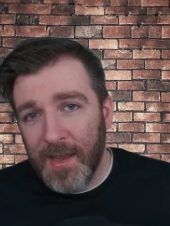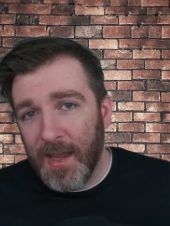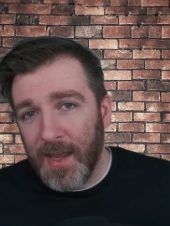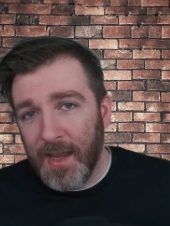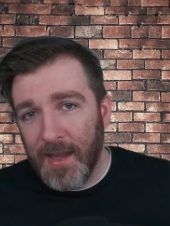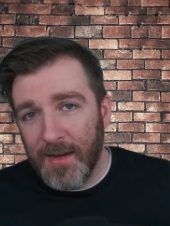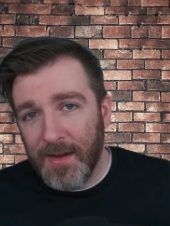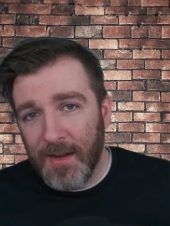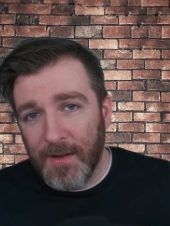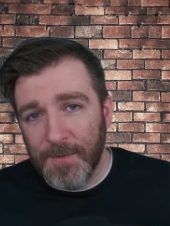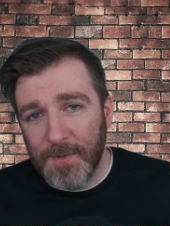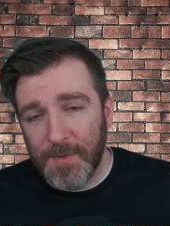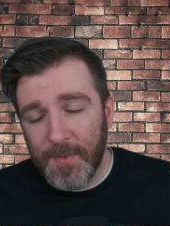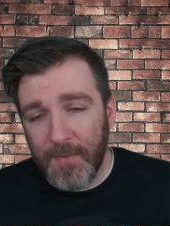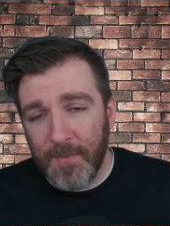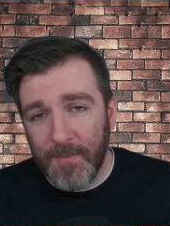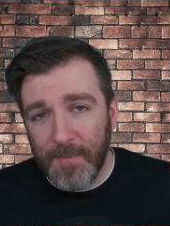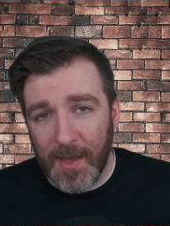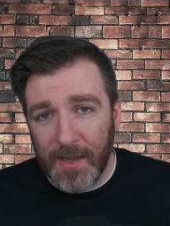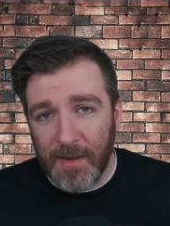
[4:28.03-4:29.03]
and helps me
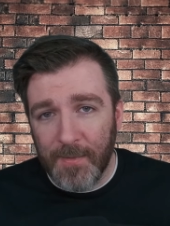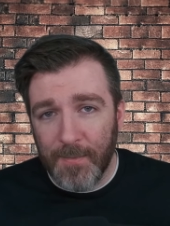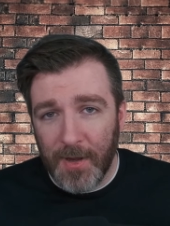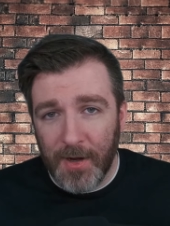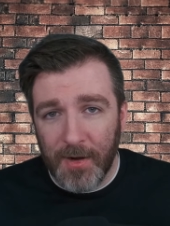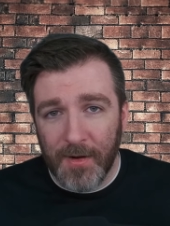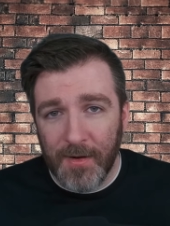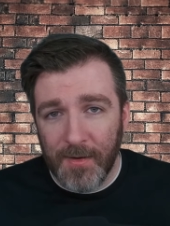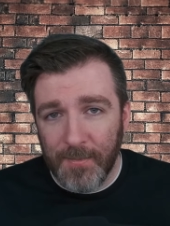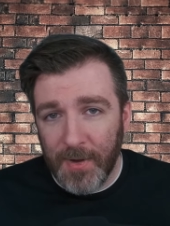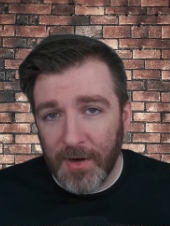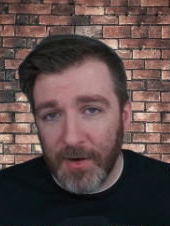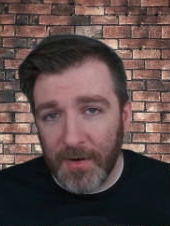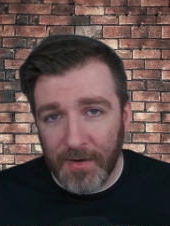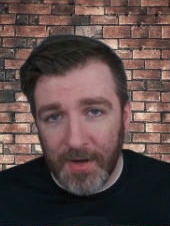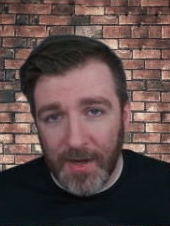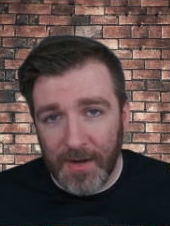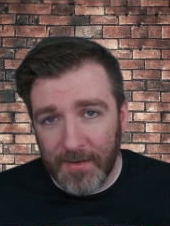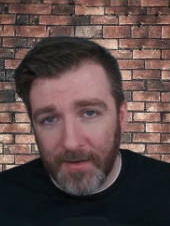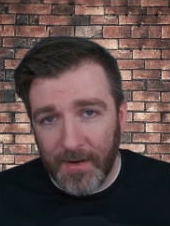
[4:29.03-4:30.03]
make better and better
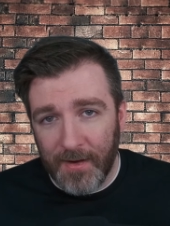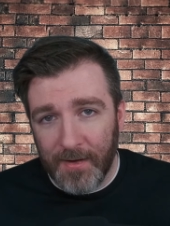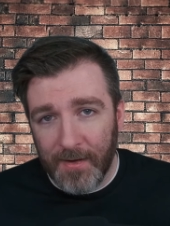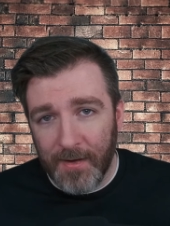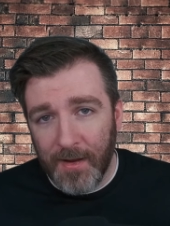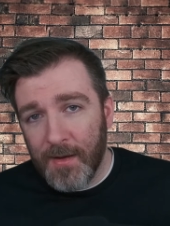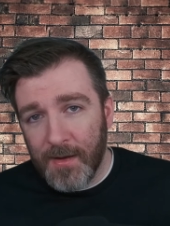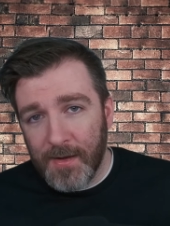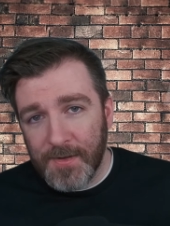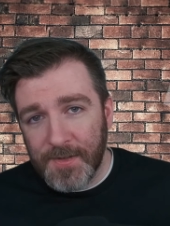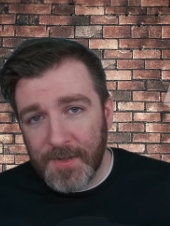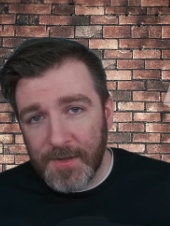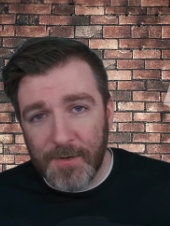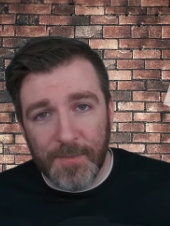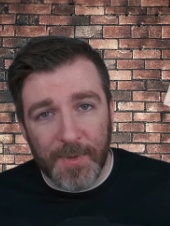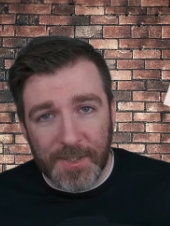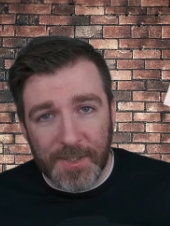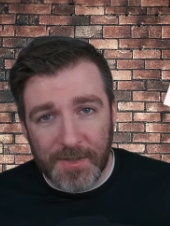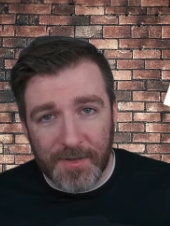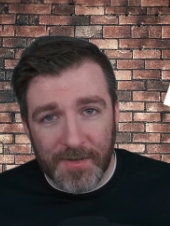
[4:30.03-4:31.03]
content. Also,
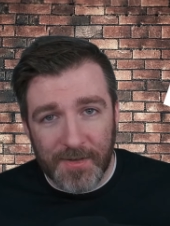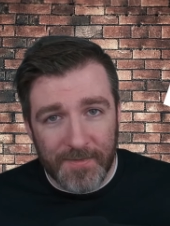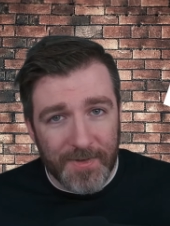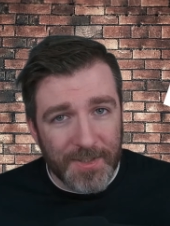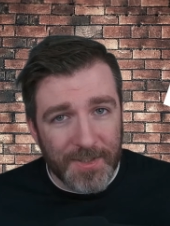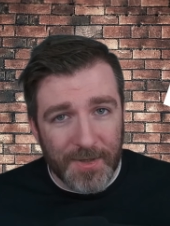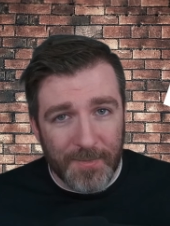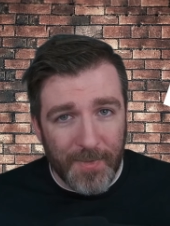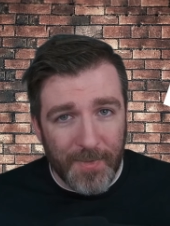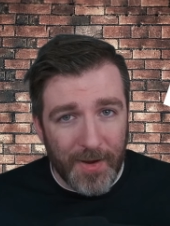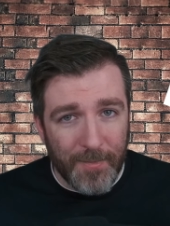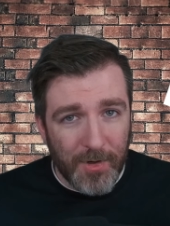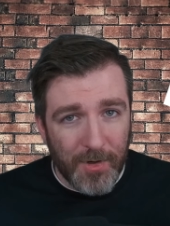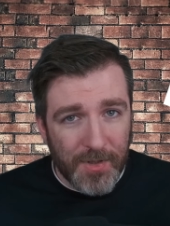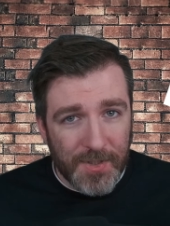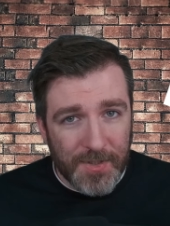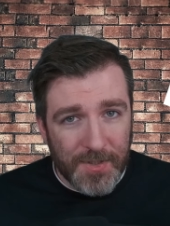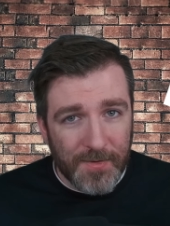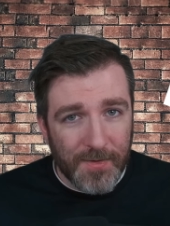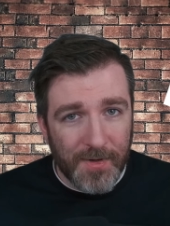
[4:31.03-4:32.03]
make sure to visit my
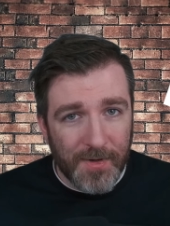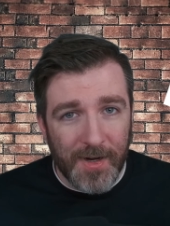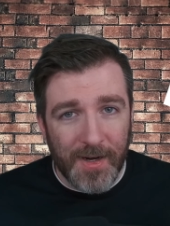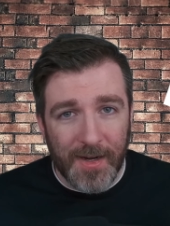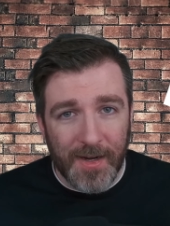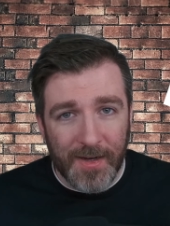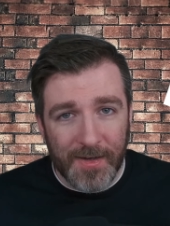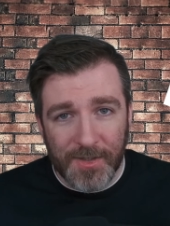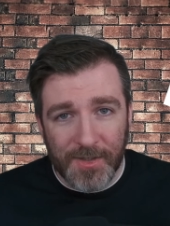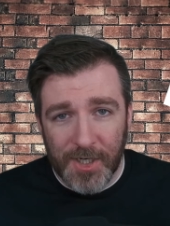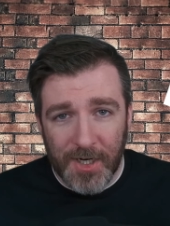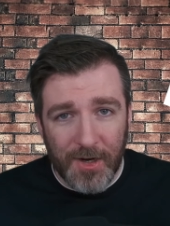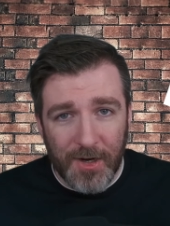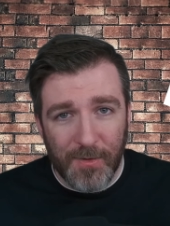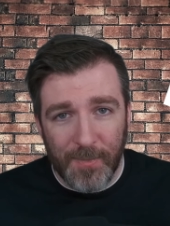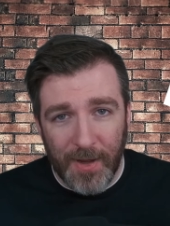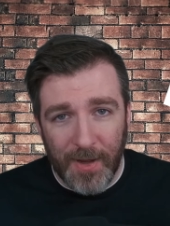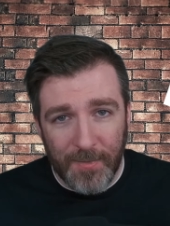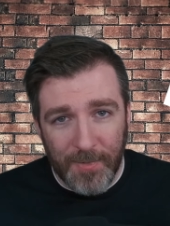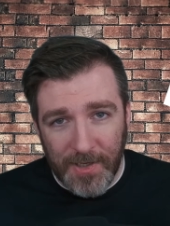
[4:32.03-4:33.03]
merch store and check out
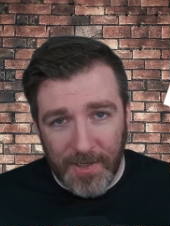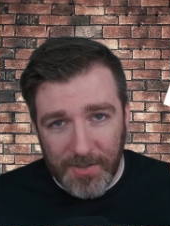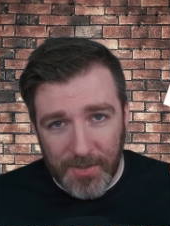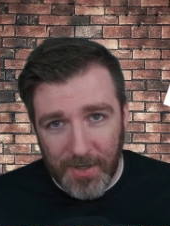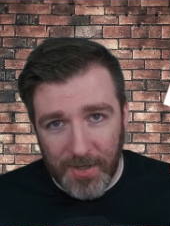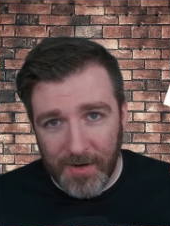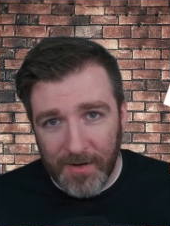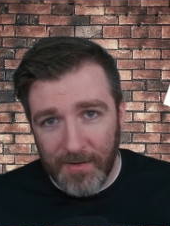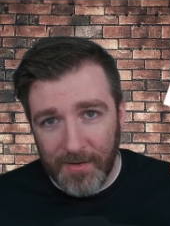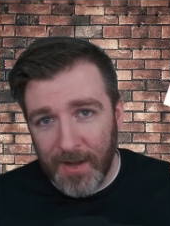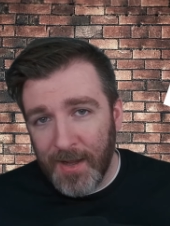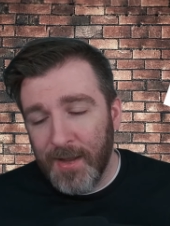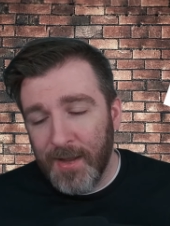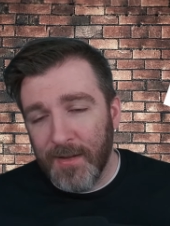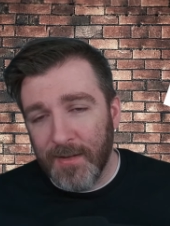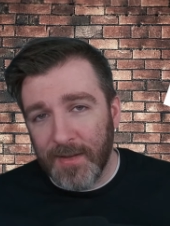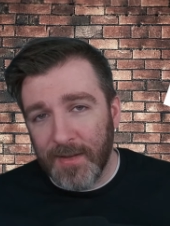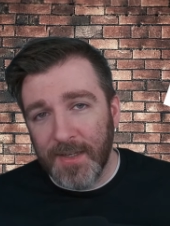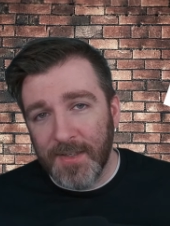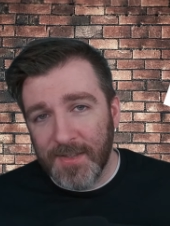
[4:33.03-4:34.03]
my Patreon.
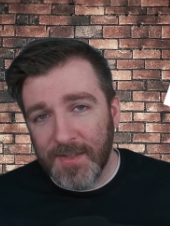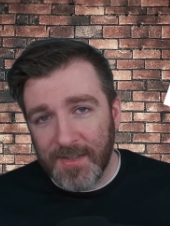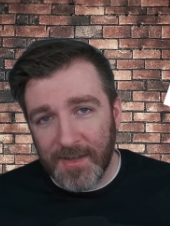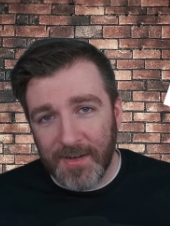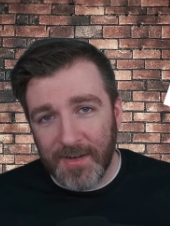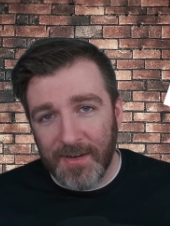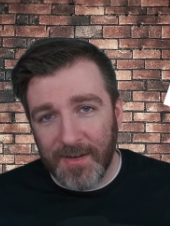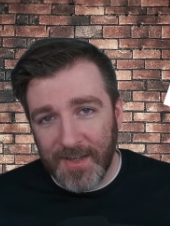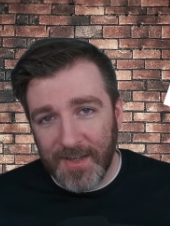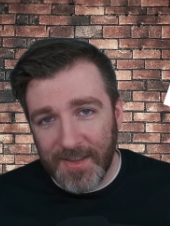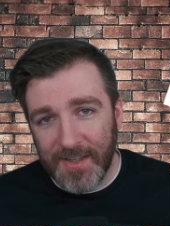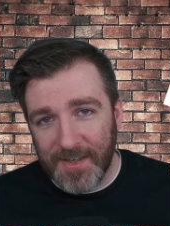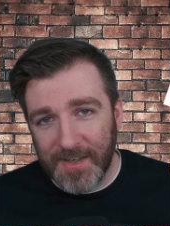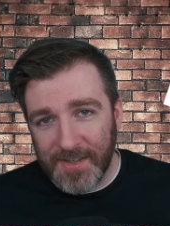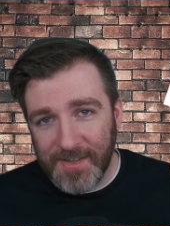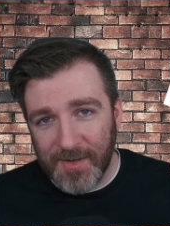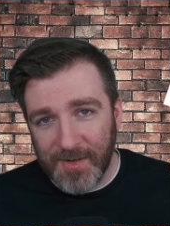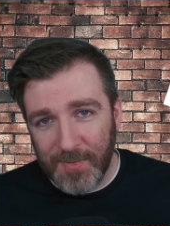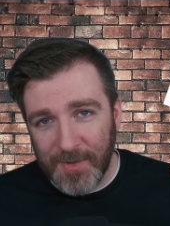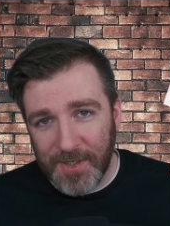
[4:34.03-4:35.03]
Links are in the
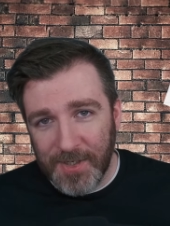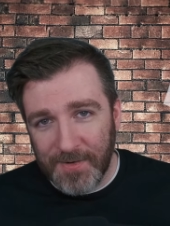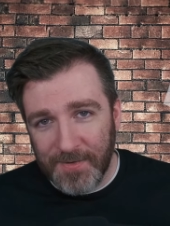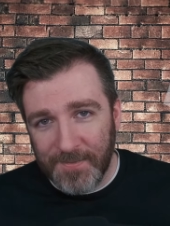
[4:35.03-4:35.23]
description.